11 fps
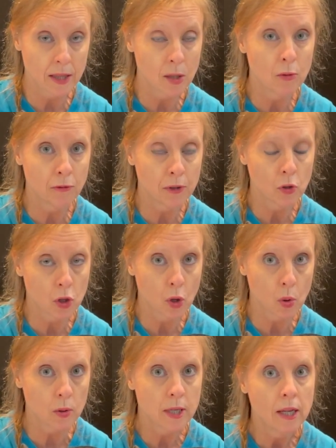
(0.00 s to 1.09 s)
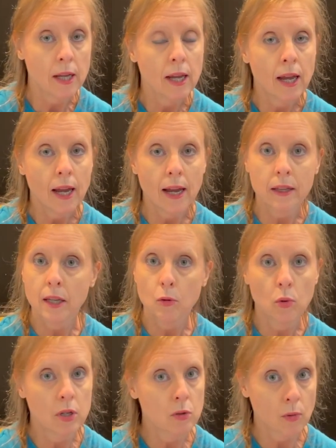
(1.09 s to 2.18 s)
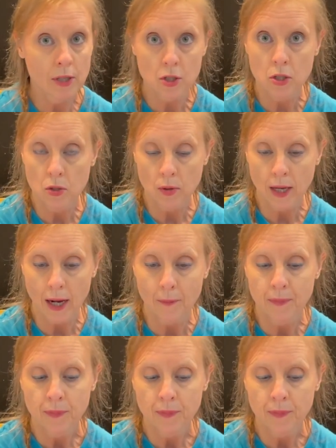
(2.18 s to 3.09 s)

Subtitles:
They would feel cold, and they wouldn't want to do that.